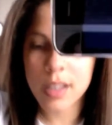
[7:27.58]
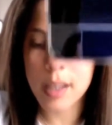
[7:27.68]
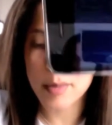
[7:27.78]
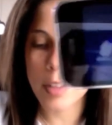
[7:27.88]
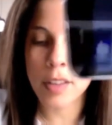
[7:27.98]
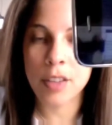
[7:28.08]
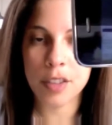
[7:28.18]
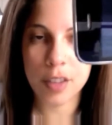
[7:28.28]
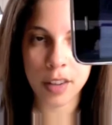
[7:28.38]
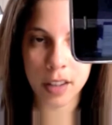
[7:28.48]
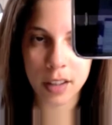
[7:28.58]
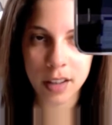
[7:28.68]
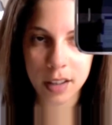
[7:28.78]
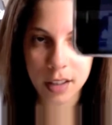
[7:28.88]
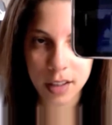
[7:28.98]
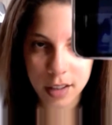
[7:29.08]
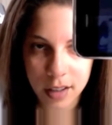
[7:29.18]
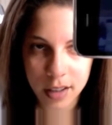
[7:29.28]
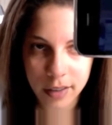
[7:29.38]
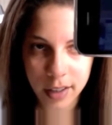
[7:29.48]
yeah, but then there's still the,
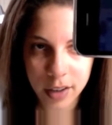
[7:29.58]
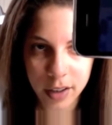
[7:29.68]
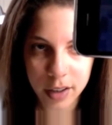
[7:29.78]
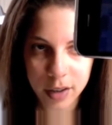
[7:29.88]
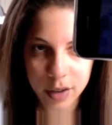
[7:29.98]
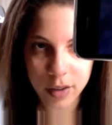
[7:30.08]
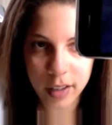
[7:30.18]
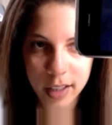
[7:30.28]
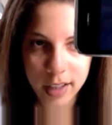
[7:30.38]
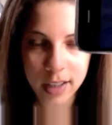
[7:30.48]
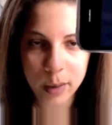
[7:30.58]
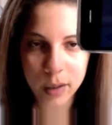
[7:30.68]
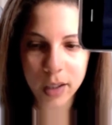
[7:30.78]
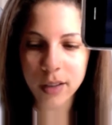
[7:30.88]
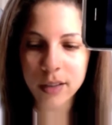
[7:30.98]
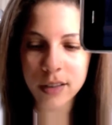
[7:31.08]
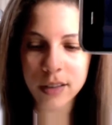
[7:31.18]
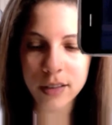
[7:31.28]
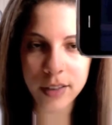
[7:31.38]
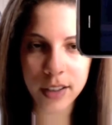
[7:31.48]
if I darken the screen, there we go.
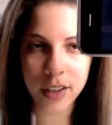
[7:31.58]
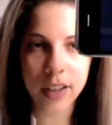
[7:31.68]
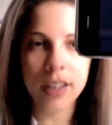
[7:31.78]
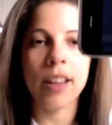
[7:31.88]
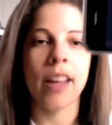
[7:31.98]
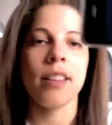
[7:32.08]
Okay,